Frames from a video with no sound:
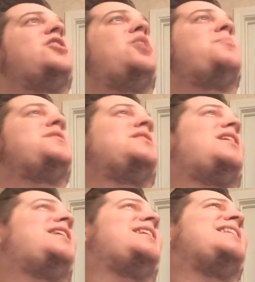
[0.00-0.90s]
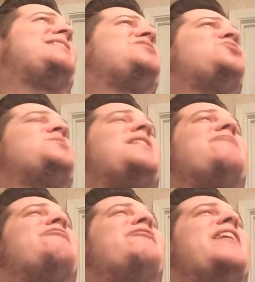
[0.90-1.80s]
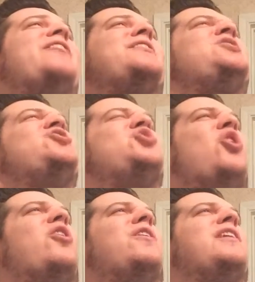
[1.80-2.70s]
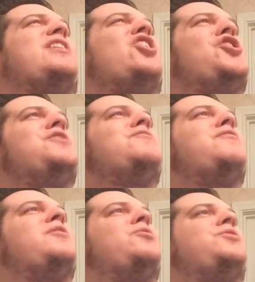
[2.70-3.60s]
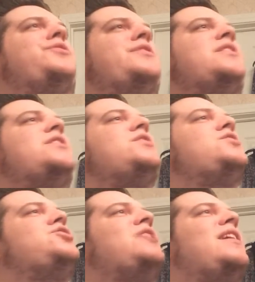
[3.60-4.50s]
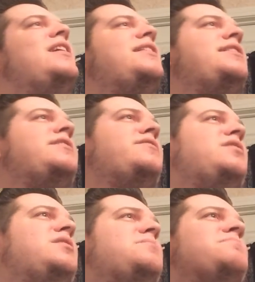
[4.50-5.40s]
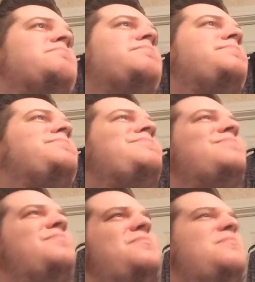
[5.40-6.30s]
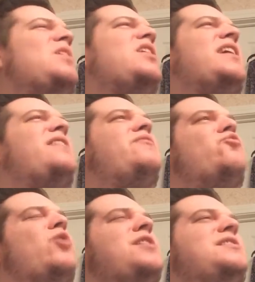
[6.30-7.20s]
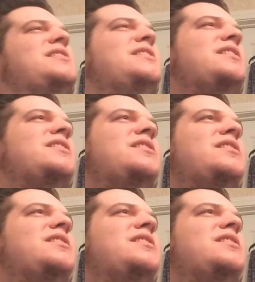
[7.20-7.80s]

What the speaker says: Up in the light, it is just a very dark and unfiltered shade of a kind of rusted